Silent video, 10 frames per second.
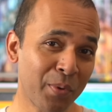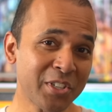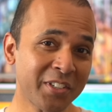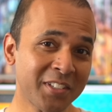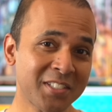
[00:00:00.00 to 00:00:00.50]

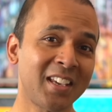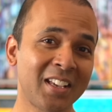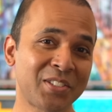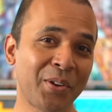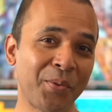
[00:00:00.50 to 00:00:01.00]
original
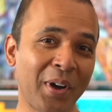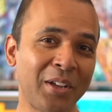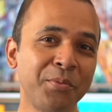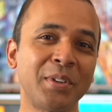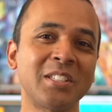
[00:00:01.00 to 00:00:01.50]

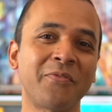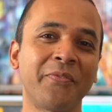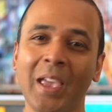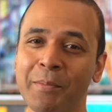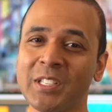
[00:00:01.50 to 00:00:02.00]
CS01 was
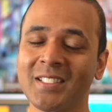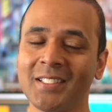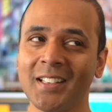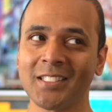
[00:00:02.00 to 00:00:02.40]
famously